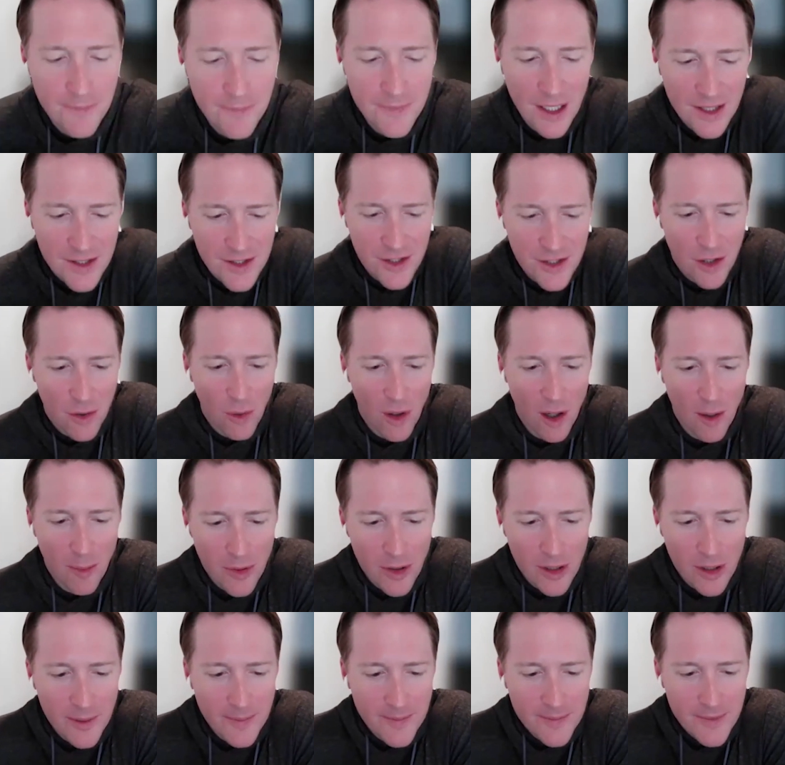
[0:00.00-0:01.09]
that's so well
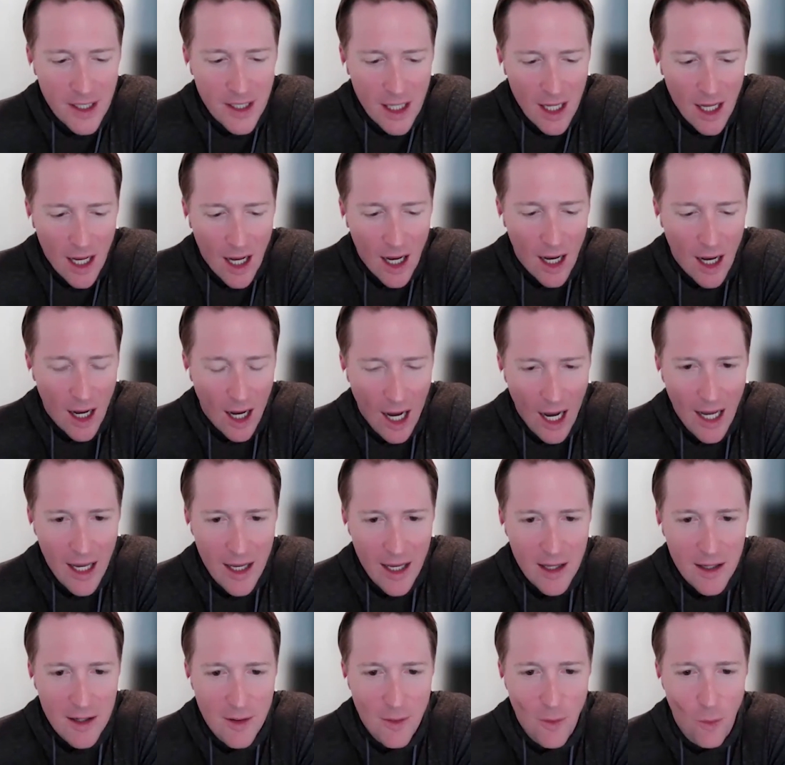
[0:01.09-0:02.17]
put.
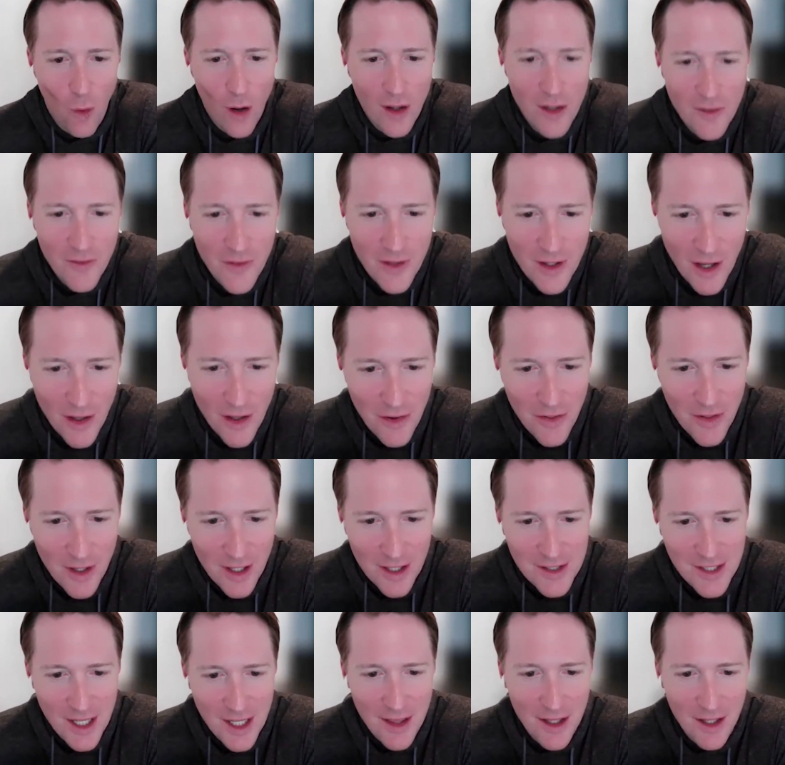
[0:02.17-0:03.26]
One of the other
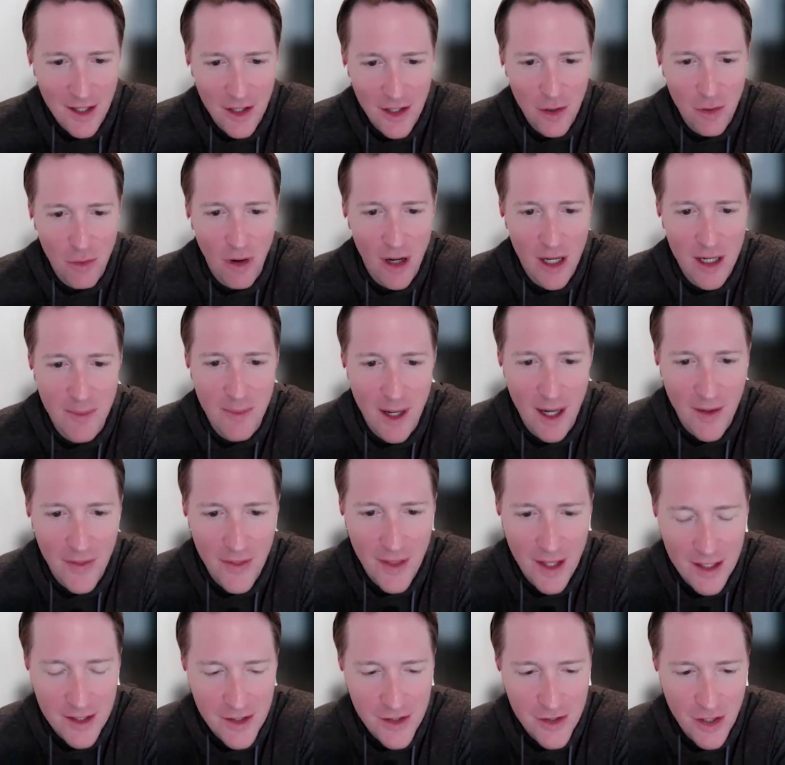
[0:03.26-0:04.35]
things I think you write about
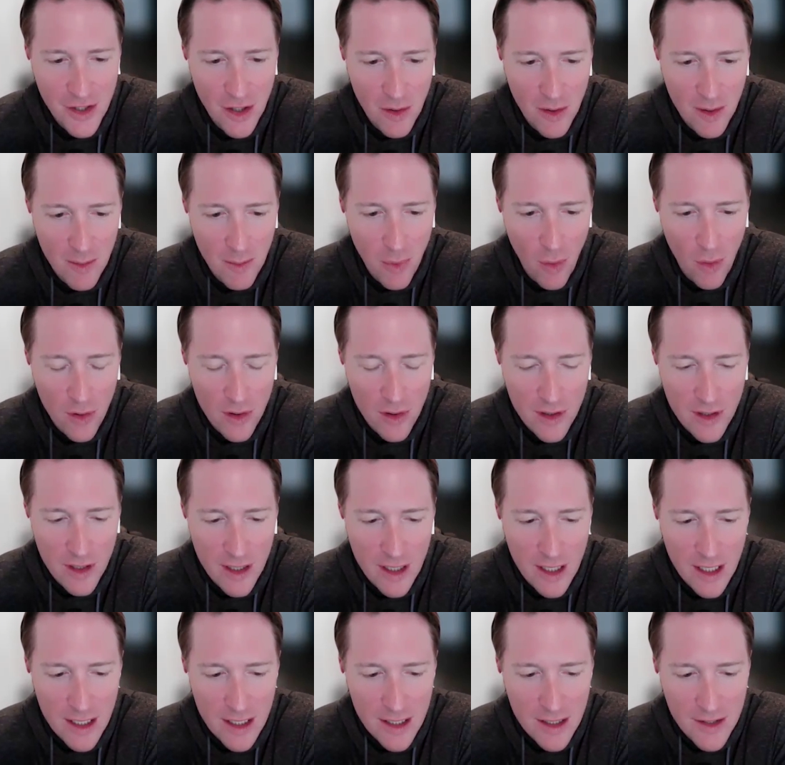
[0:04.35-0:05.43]
that's so important
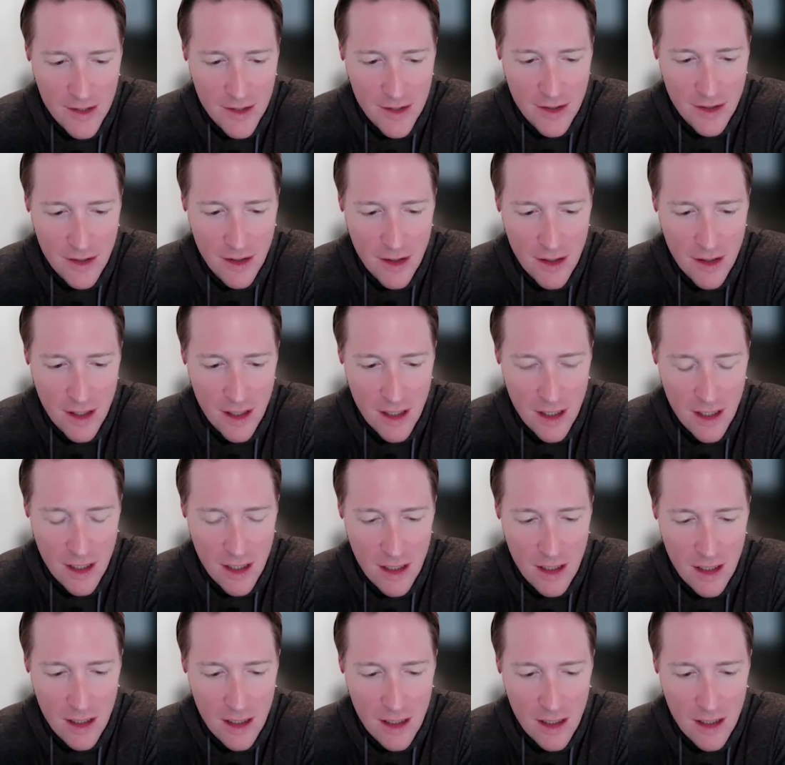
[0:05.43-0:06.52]
is
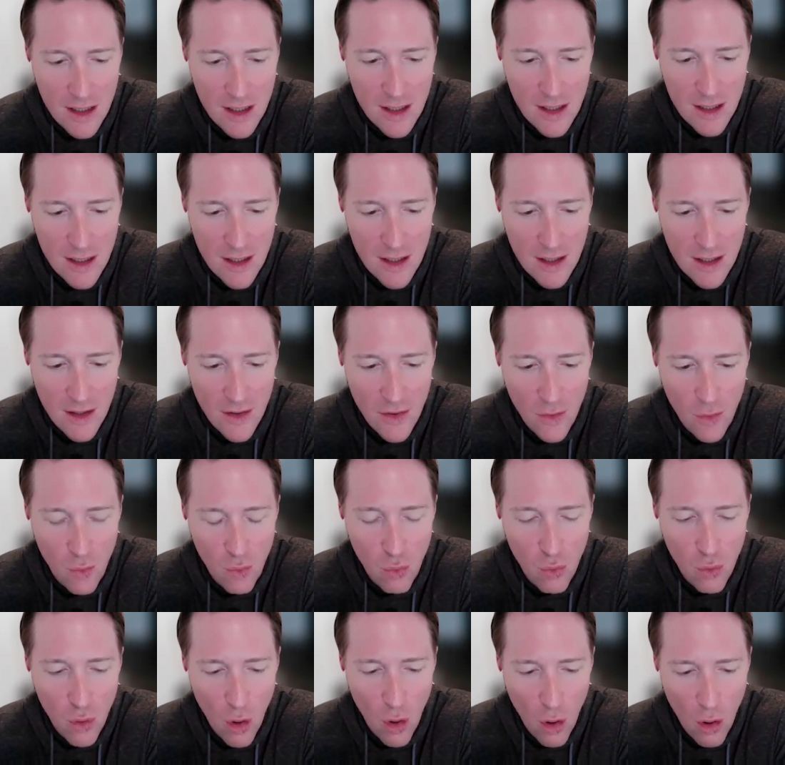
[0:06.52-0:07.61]
the
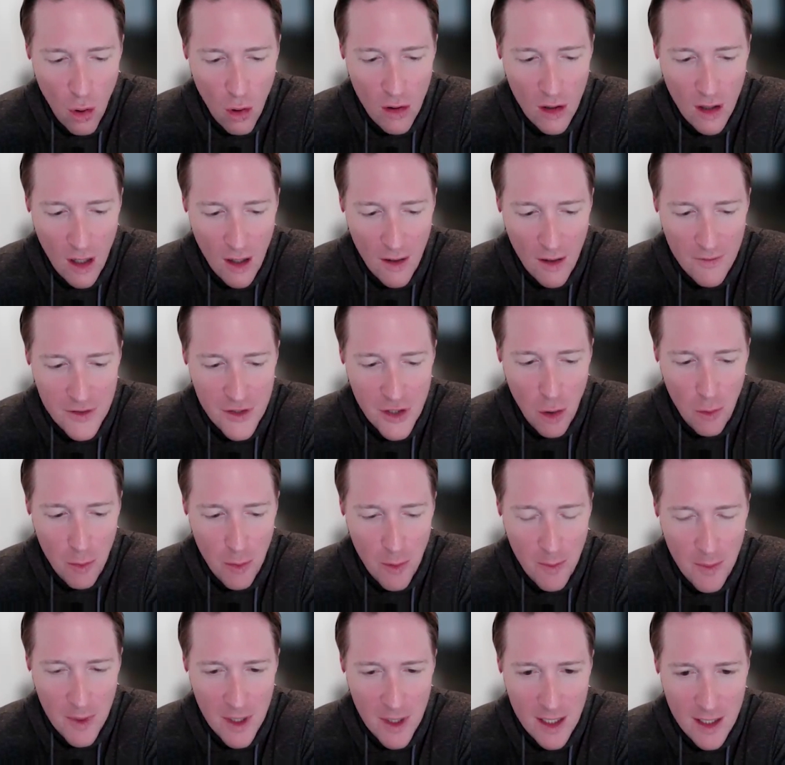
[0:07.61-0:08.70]
role of
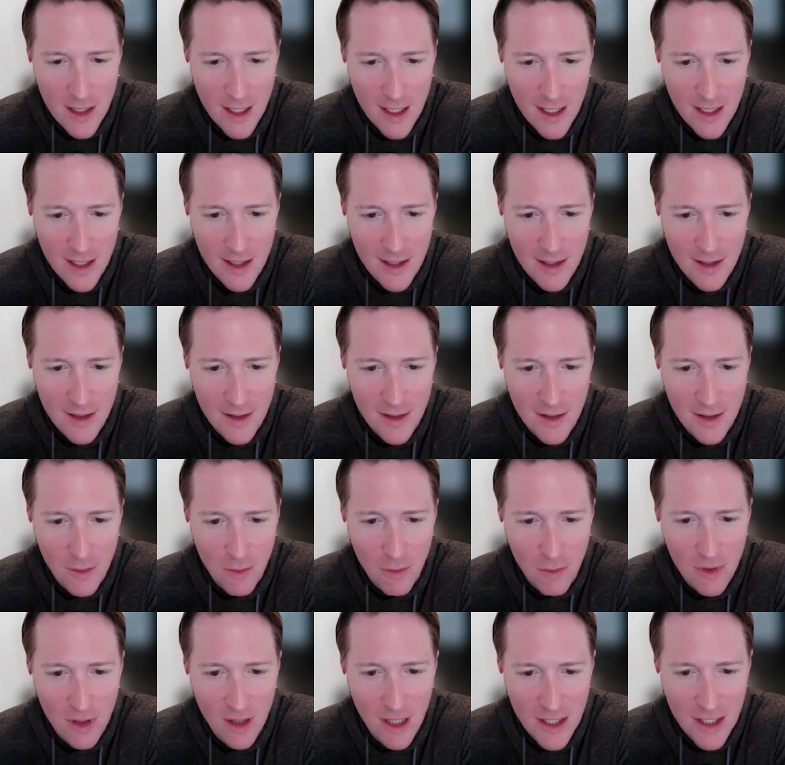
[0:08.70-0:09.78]
dopamine in
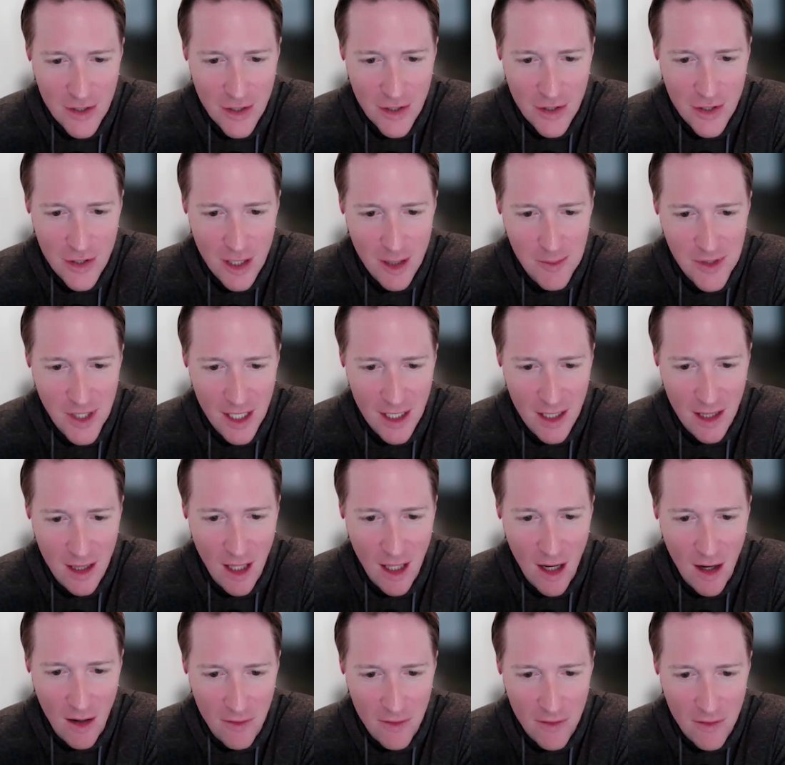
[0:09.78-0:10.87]
relationships and
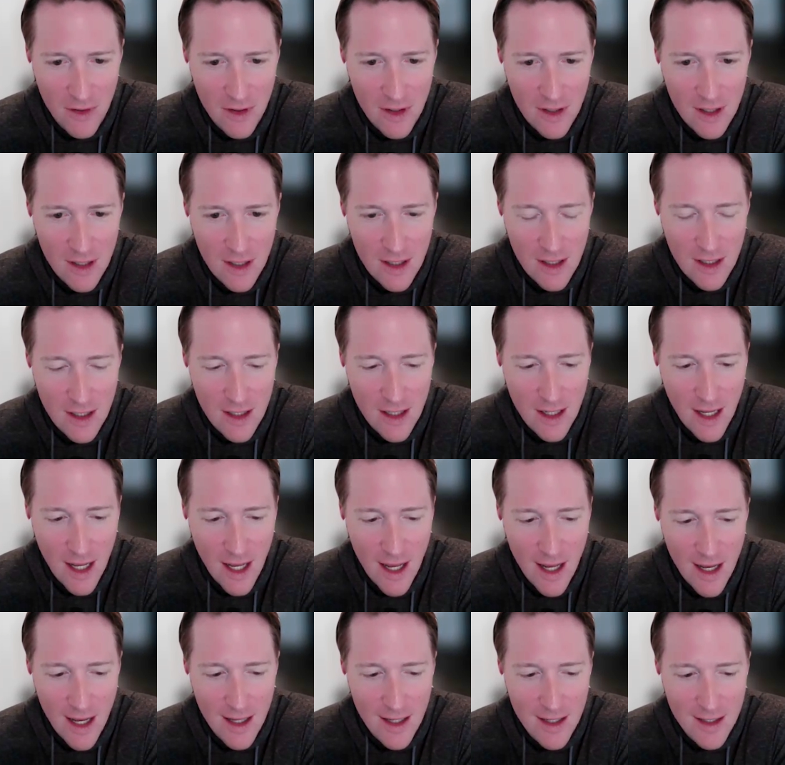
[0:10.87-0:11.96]
love.
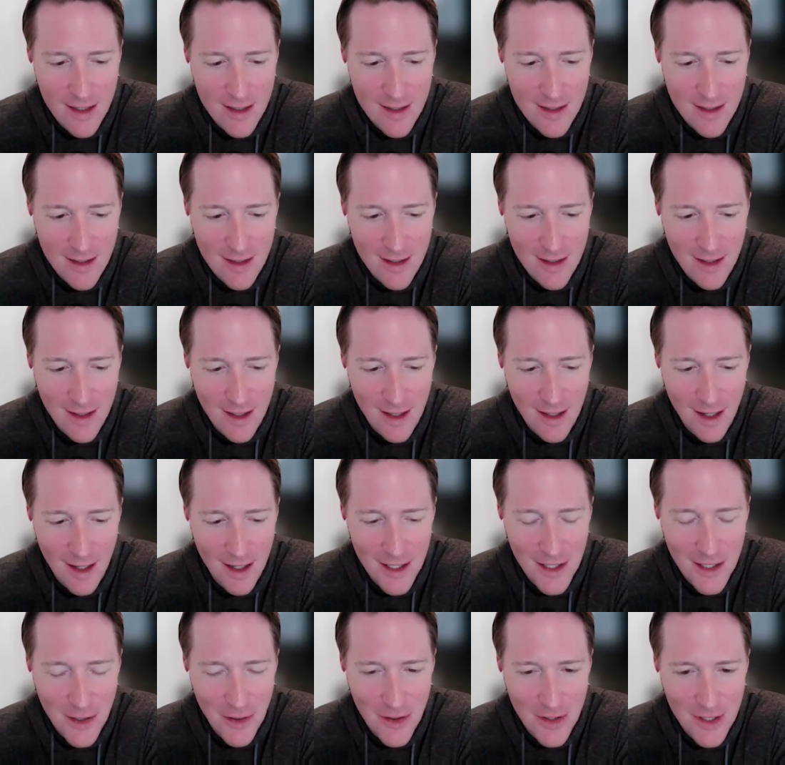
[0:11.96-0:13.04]
And,
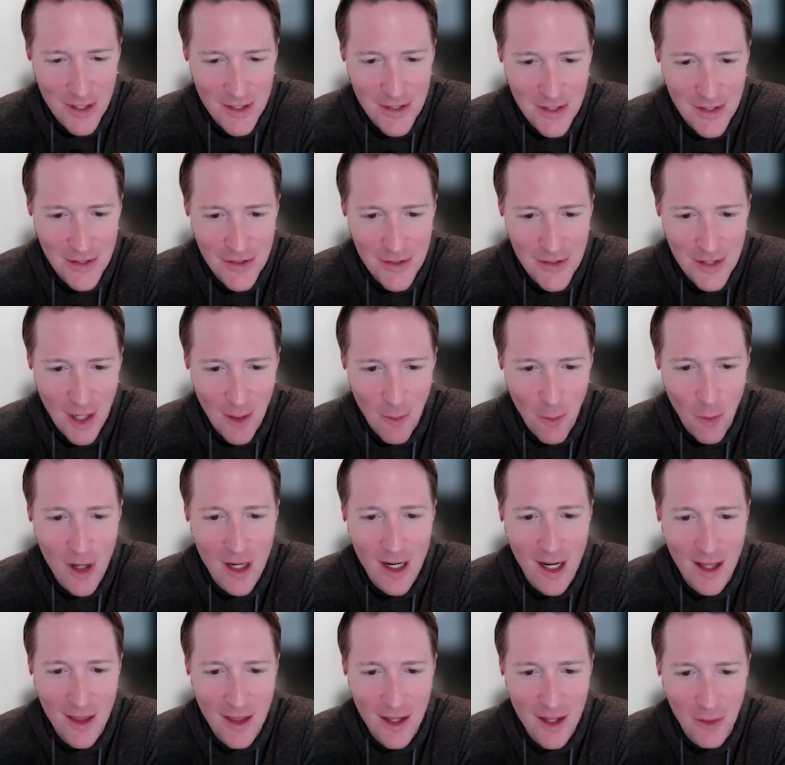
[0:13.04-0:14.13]
this is
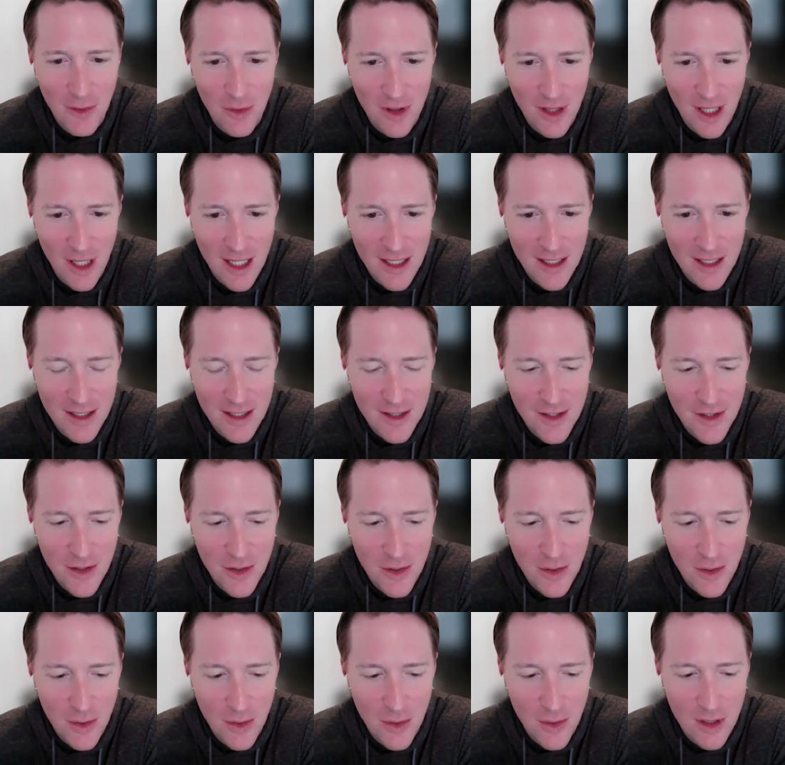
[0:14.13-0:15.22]
somewhat, I think, related
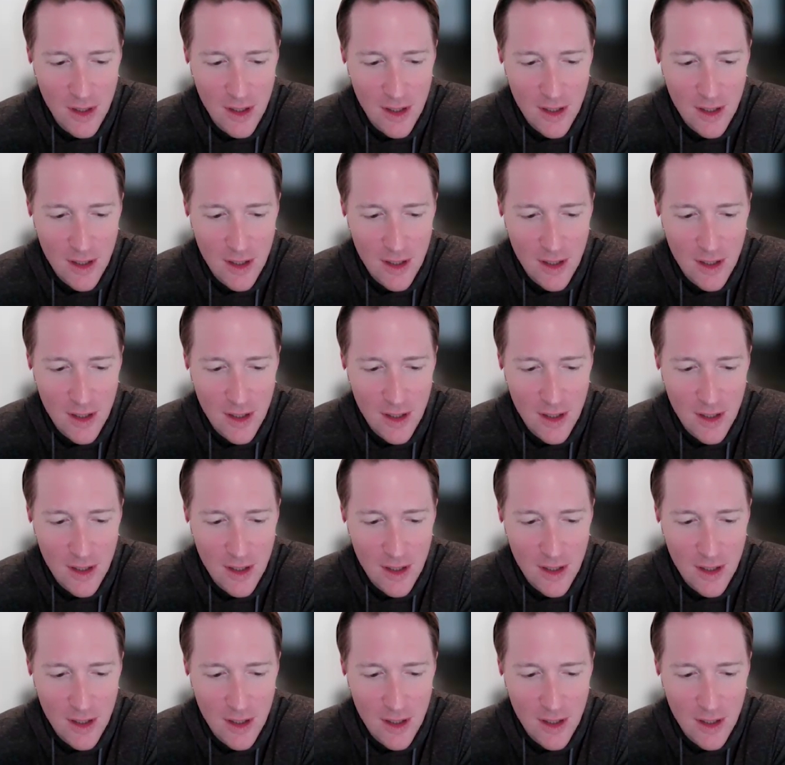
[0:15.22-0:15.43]
to